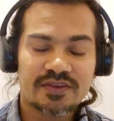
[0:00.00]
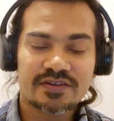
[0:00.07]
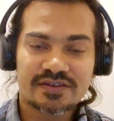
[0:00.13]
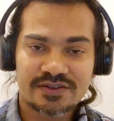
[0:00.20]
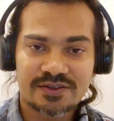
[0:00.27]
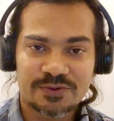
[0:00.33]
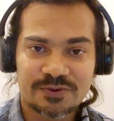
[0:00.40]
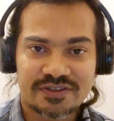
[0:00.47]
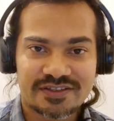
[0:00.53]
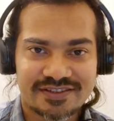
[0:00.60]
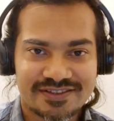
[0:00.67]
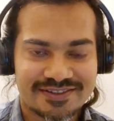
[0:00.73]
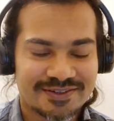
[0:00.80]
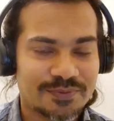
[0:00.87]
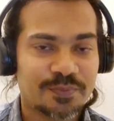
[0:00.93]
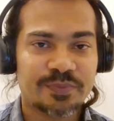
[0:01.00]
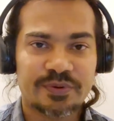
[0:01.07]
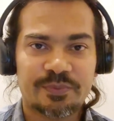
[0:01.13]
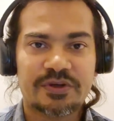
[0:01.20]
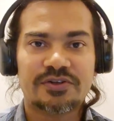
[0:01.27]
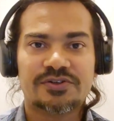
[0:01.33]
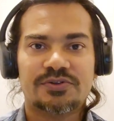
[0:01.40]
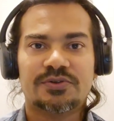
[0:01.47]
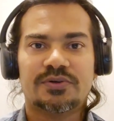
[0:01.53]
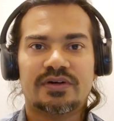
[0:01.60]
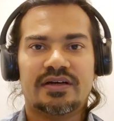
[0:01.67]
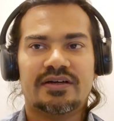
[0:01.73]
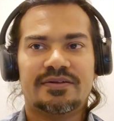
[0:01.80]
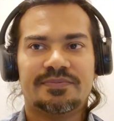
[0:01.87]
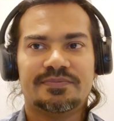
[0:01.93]
this is because
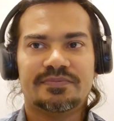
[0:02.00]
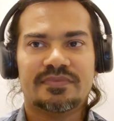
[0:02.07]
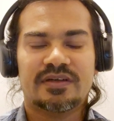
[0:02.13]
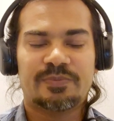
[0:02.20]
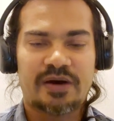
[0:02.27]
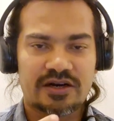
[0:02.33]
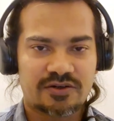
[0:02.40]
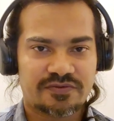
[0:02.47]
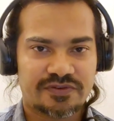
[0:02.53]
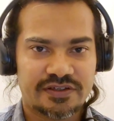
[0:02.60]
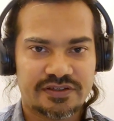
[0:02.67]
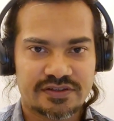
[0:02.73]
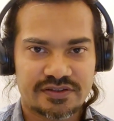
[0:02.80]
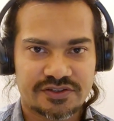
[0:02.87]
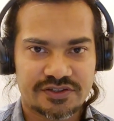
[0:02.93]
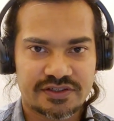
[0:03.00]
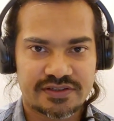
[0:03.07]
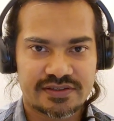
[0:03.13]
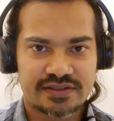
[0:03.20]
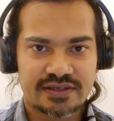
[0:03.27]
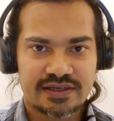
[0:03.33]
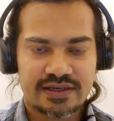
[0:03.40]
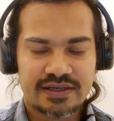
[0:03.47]
a part of research is